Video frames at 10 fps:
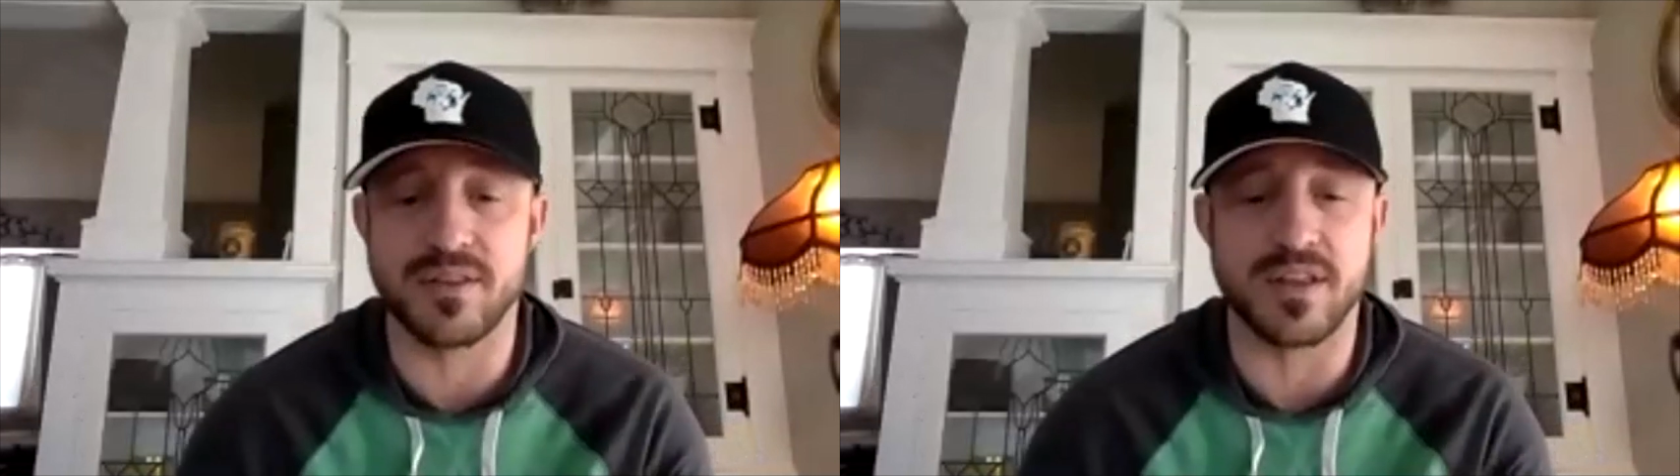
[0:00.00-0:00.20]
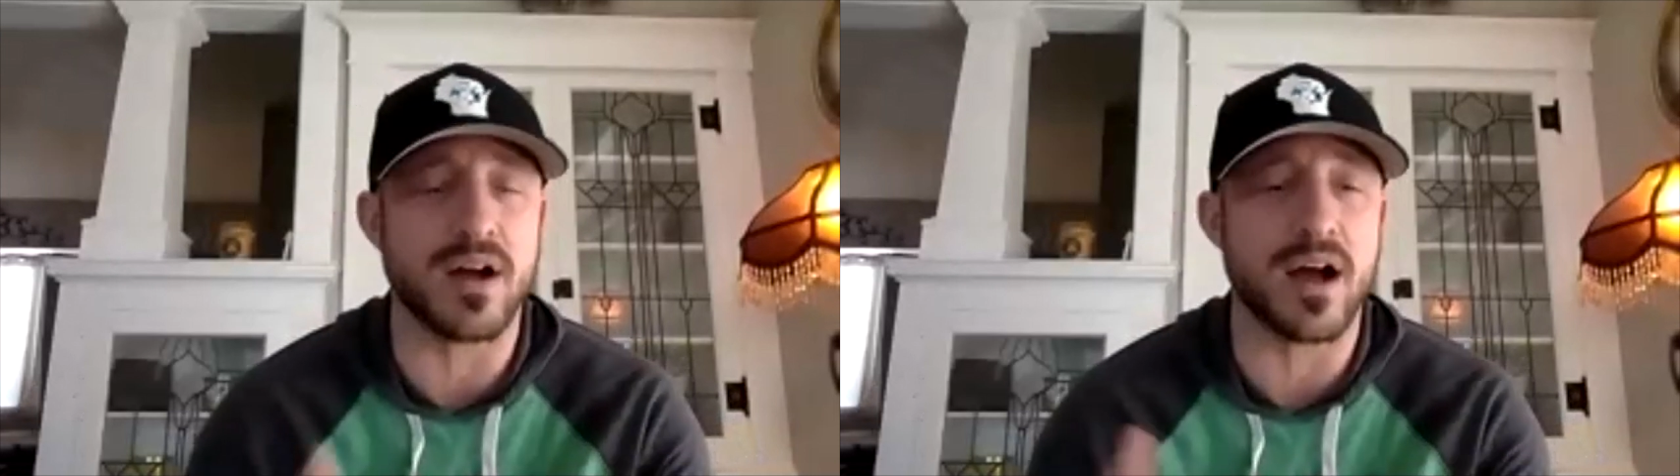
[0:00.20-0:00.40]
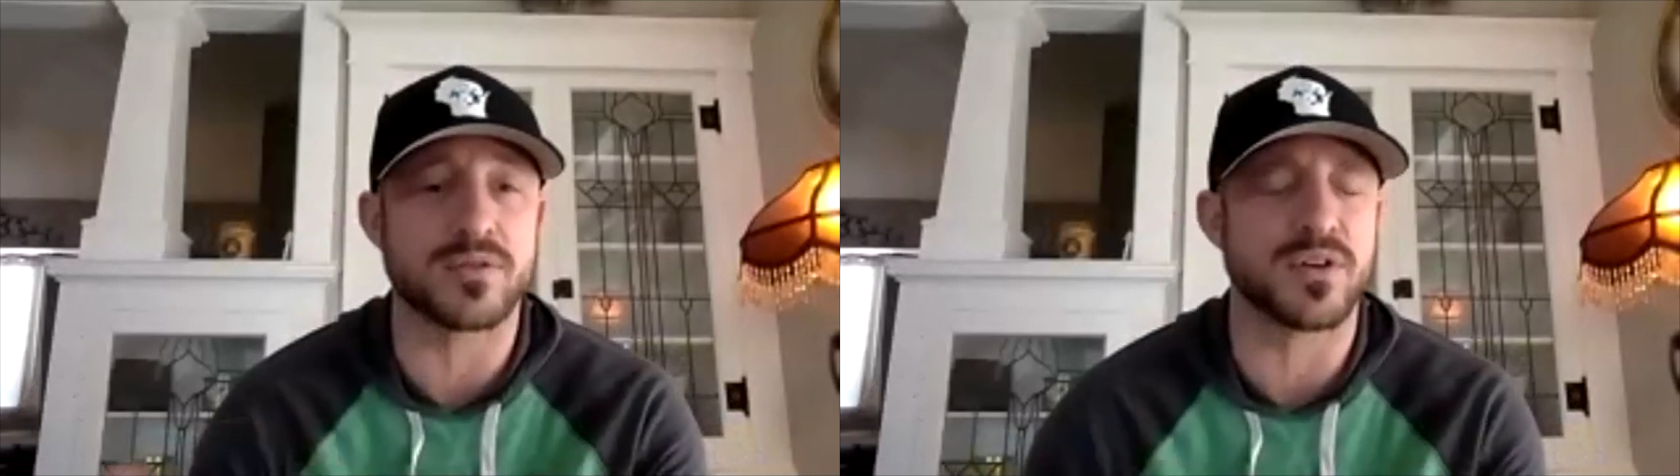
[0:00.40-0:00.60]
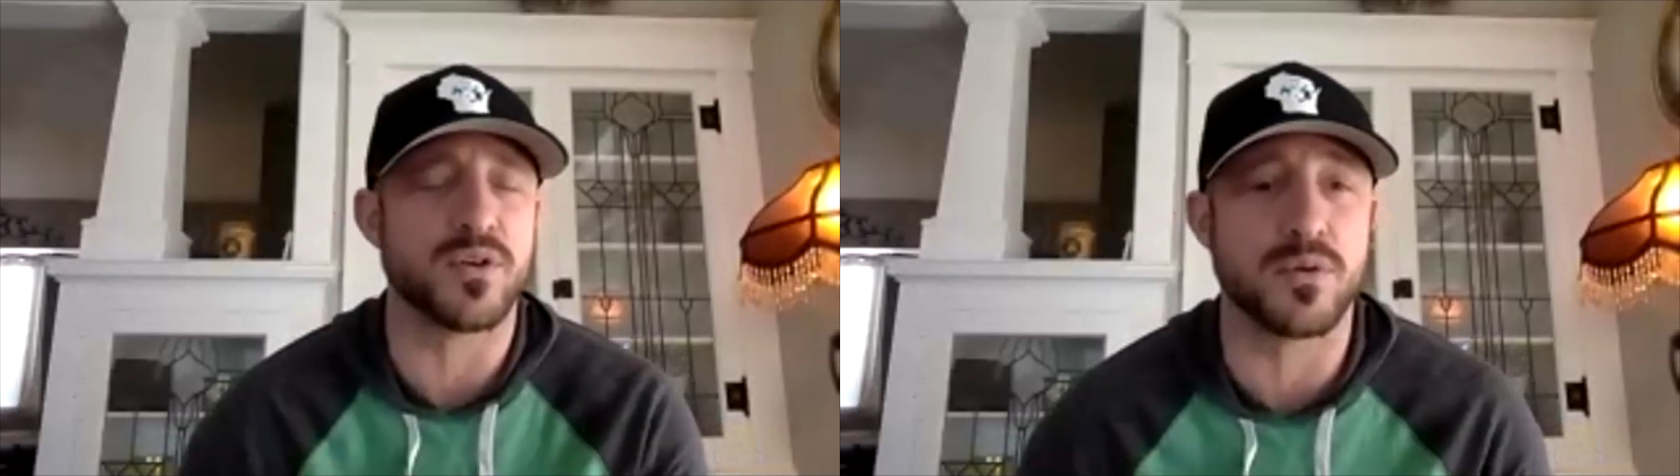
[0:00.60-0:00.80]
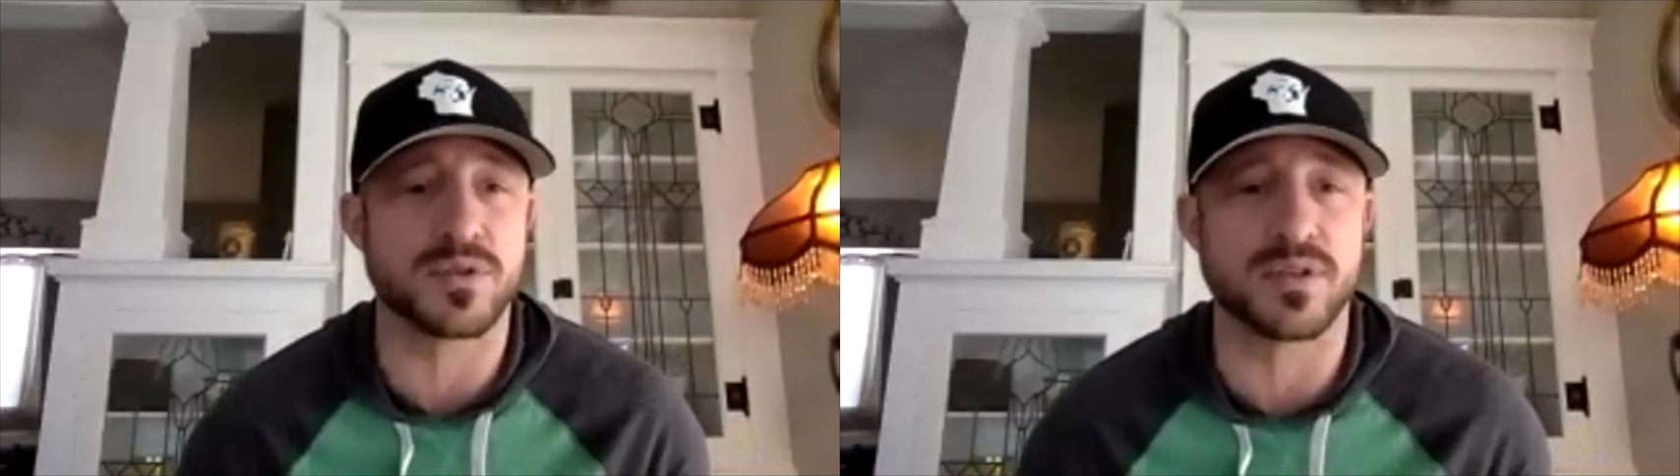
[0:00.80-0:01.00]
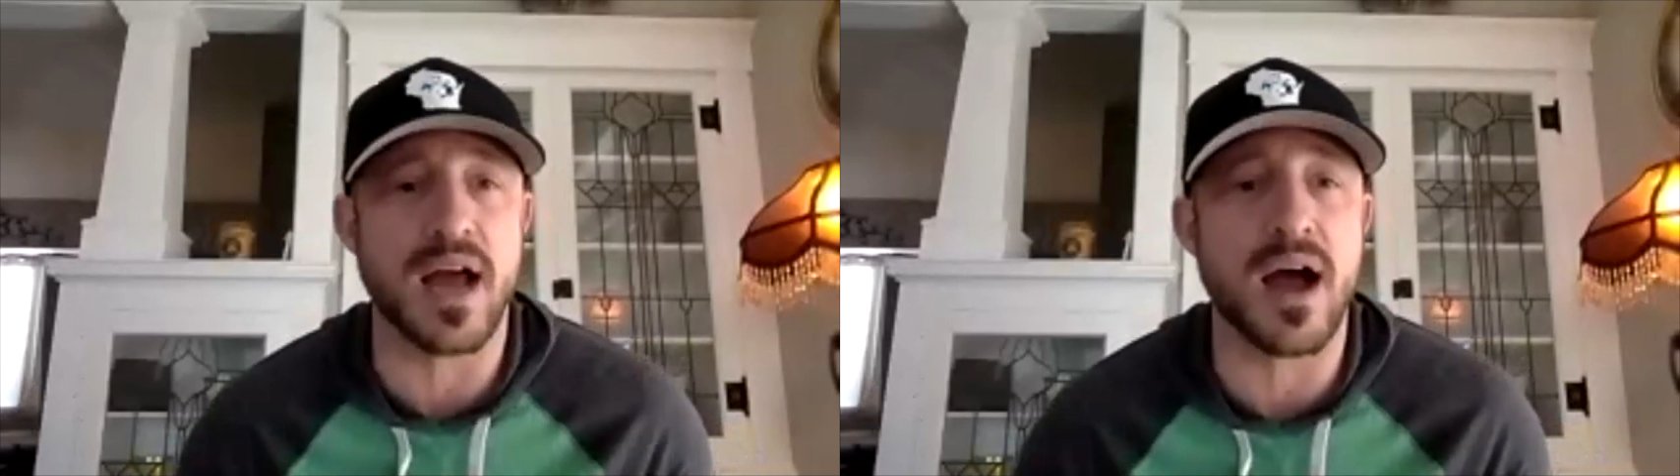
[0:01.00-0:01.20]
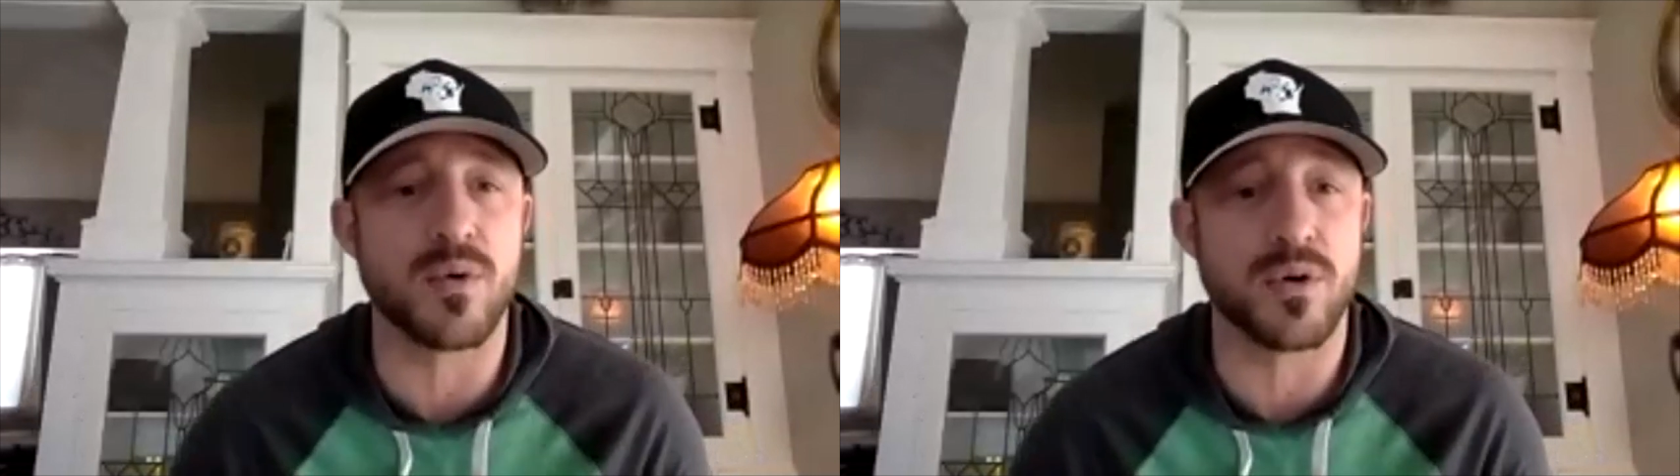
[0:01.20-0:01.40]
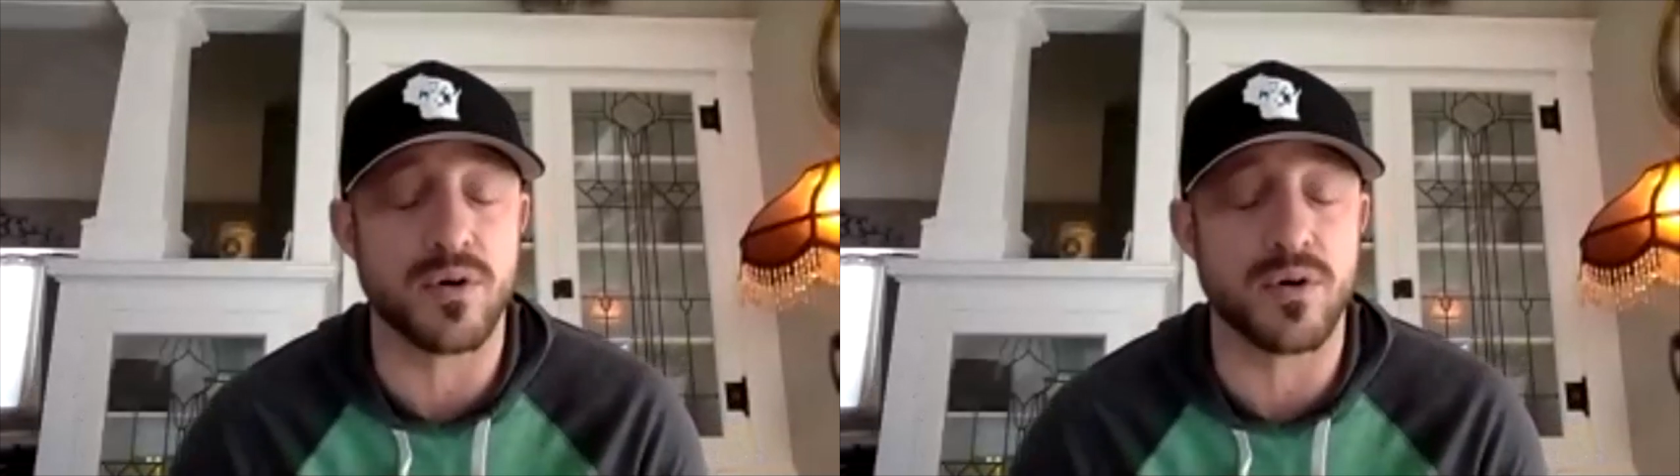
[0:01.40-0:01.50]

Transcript: they're out there almost an hour